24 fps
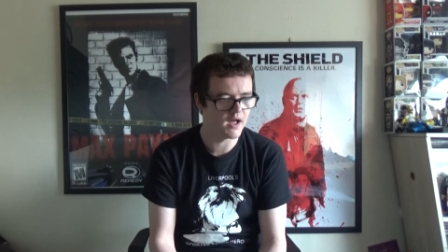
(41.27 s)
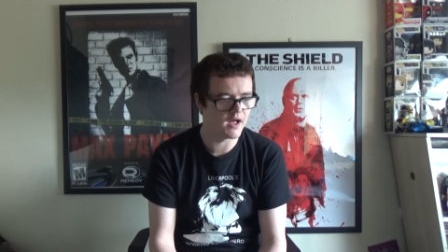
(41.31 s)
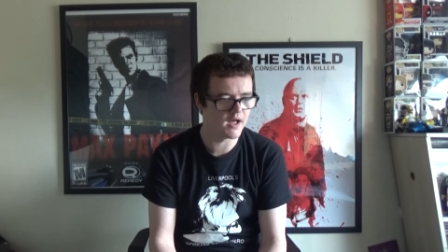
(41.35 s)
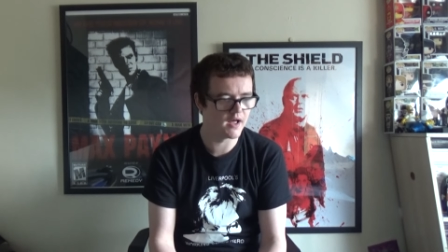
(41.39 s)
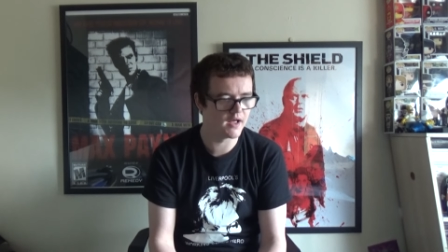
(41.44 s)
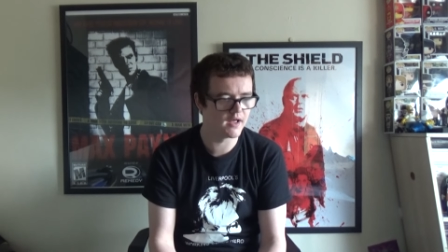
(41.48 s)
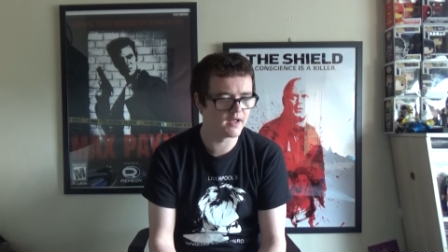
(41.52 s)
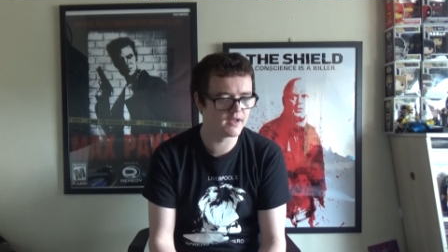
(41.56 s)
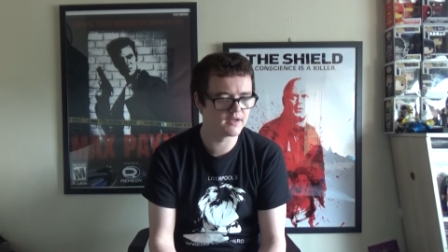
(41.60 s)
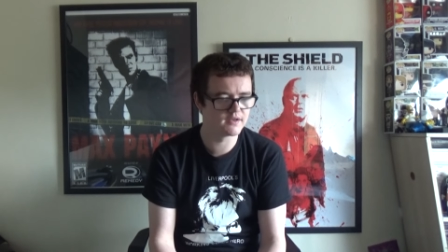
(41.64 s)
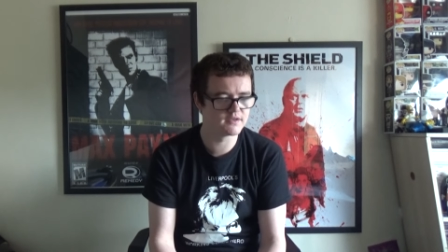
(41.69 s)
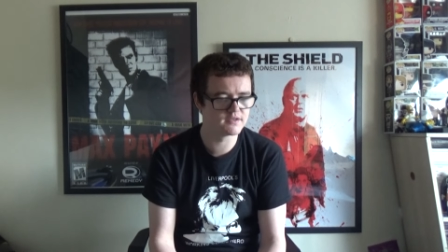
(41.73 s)

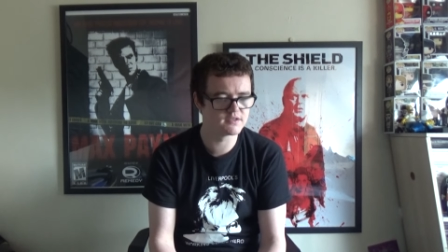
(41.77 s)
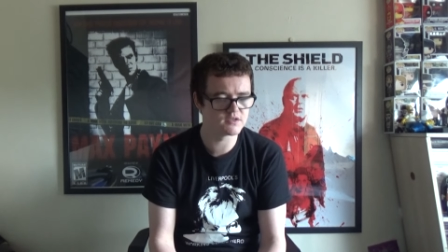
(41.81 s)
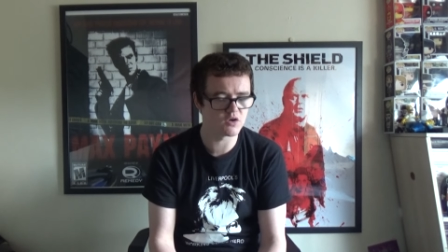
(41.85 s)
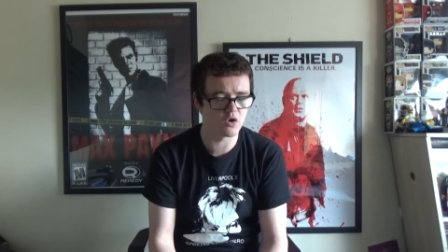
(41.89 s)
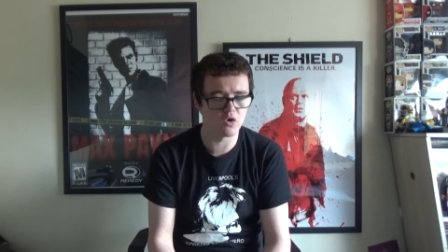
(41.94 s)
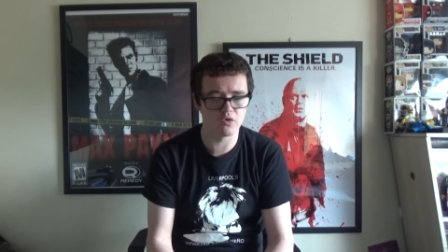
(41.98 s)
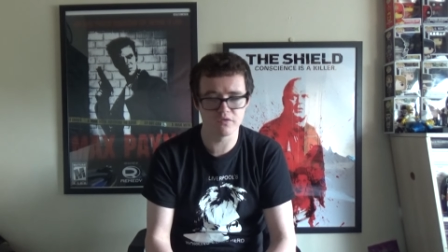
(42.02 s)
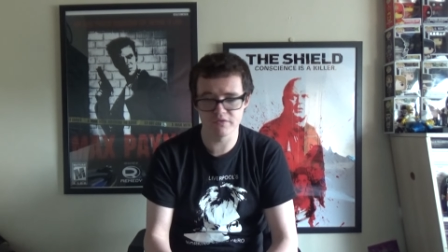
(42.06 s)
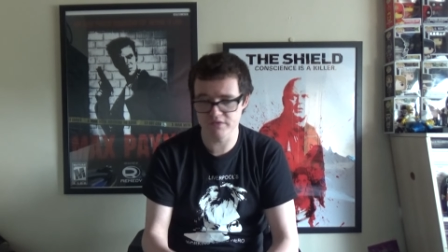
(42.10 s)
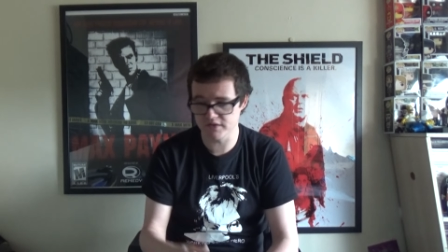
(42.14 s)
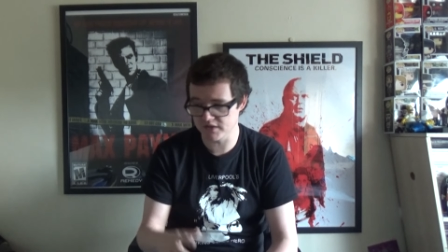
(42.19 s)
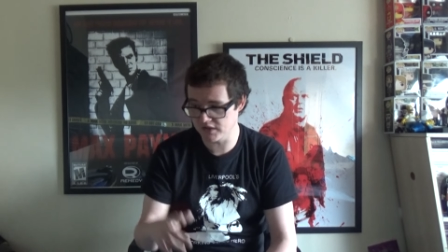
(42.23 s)
and
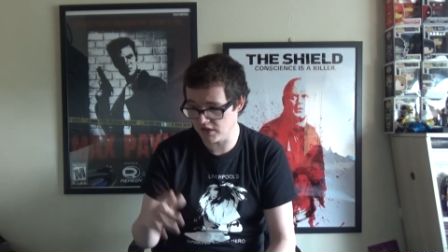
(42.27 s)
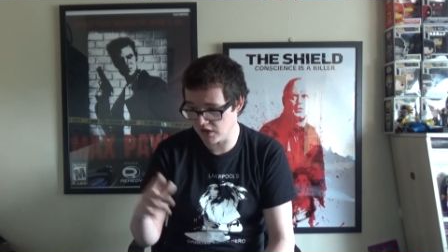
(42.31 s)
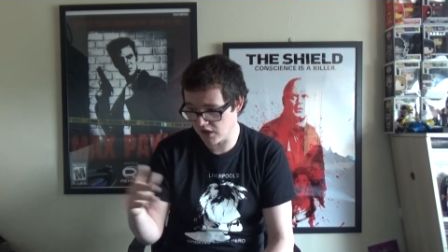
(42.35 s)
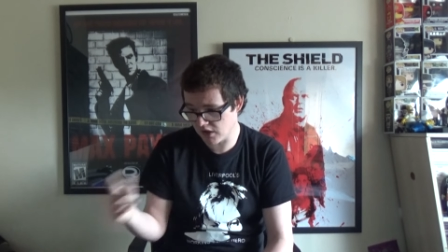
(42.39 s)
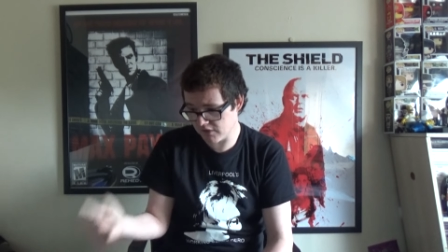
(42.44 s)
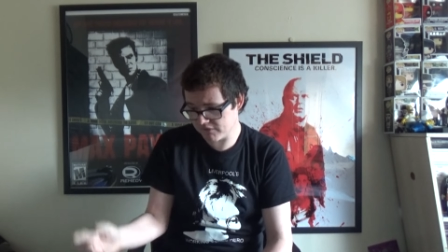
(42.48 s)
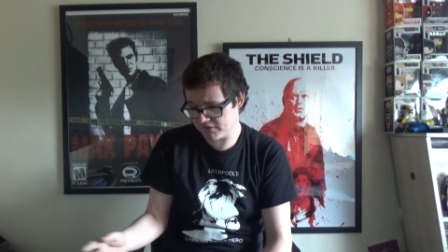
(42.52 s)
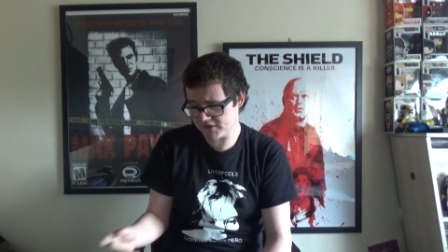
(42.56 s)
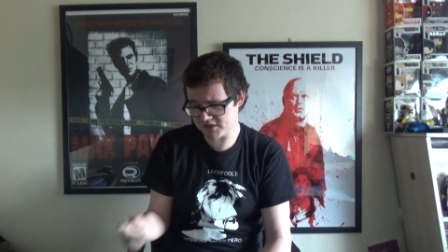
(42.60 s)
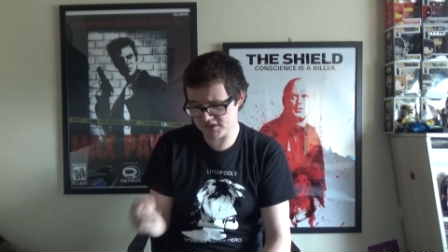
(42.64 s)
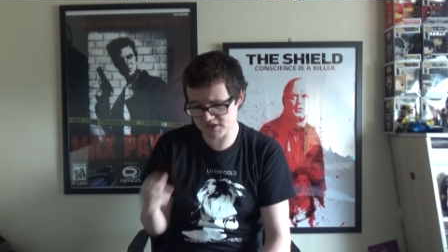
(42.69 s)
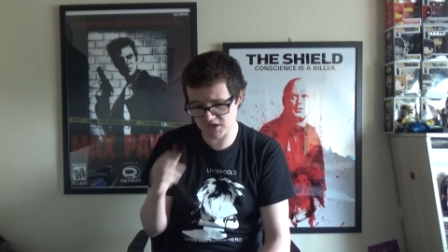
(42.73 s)
on the
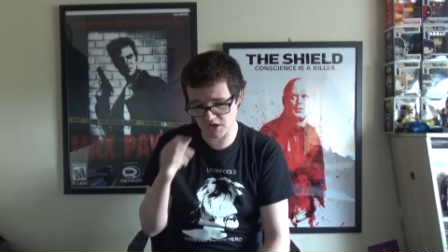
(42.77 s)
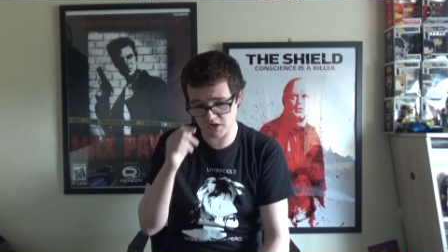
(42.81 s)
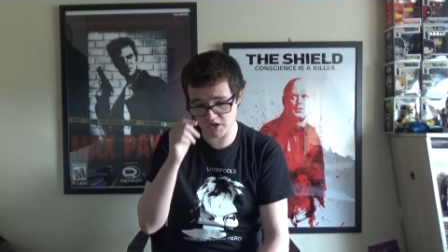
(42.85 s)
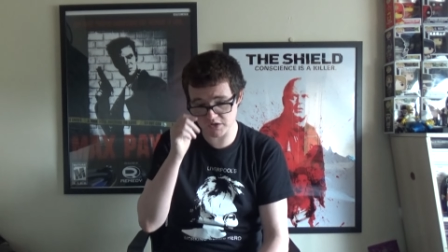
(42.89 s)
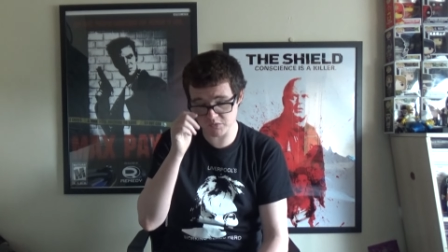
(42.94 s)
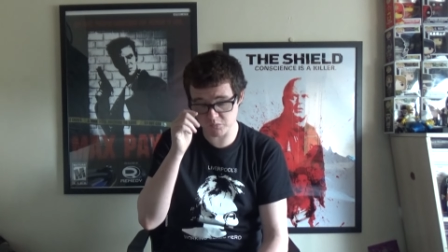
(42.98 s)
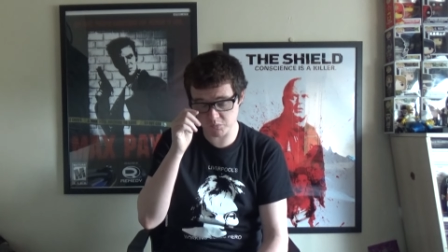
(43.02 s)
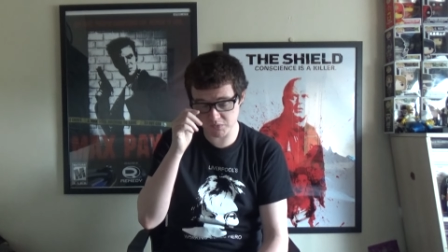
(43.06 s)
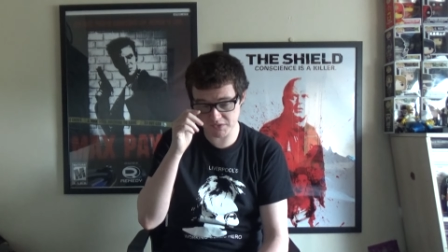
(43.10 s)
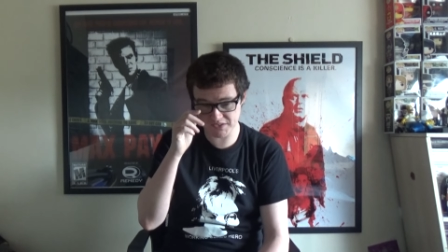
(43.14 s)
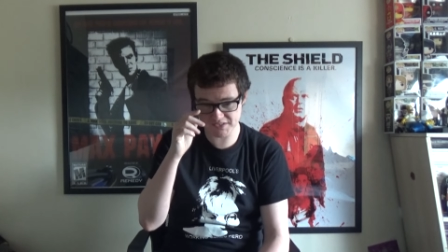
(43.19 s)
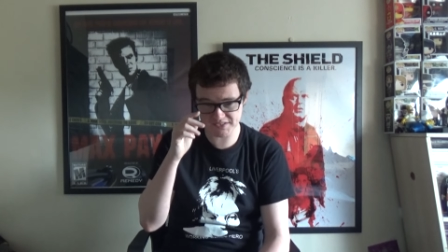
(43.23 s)
other
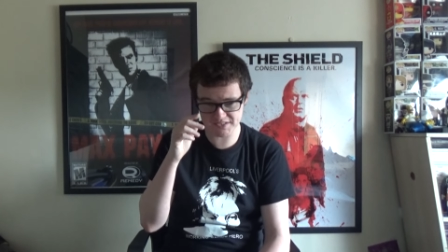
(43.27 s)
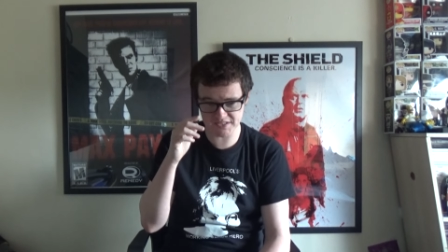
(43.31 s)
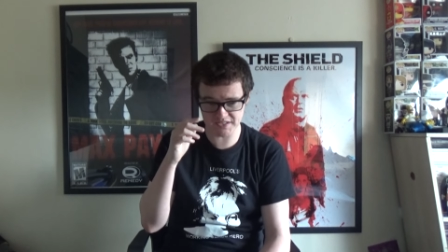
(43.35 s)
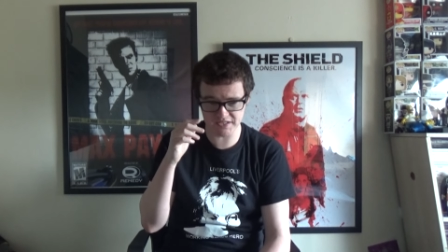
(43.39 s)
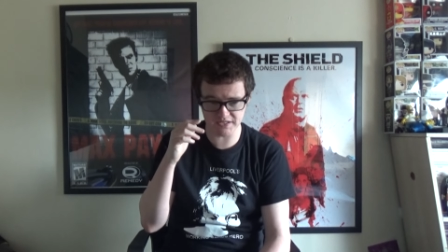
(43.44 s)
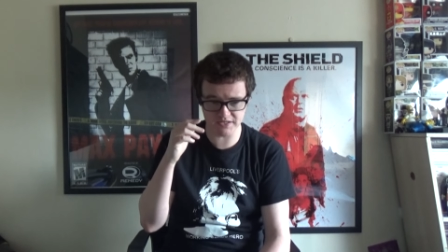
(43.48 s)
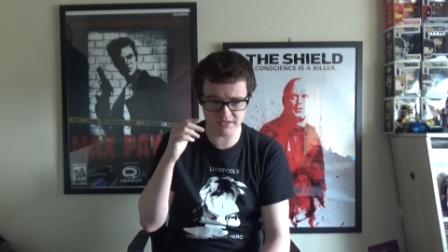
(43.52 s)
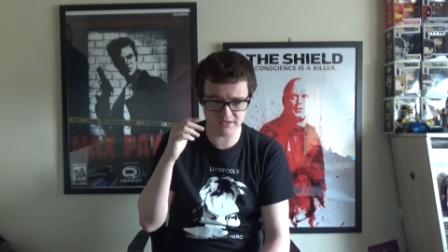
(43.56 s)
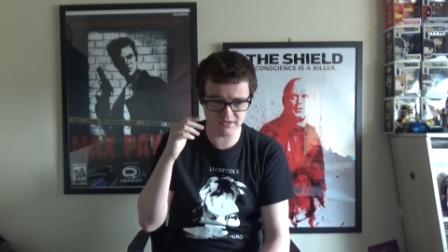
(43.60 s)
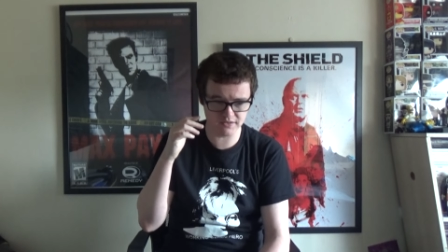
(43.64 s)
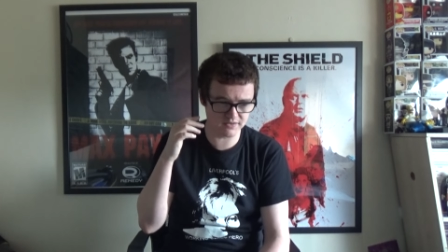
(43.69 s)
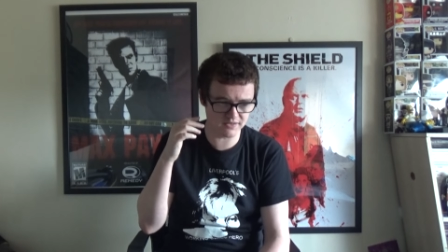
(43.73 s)
side we
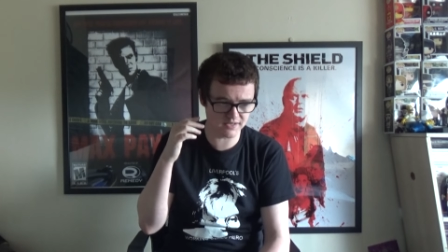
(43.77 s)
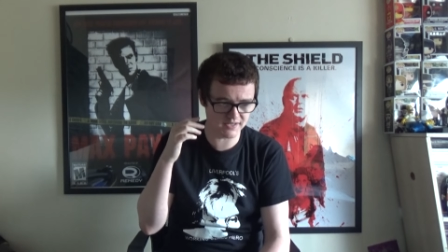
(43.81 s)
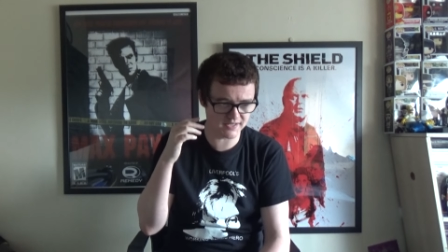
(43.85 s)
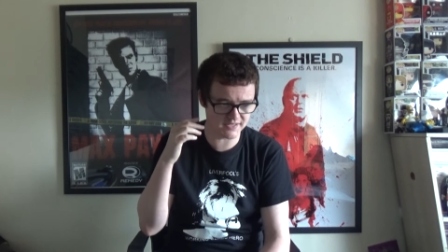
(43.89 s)
see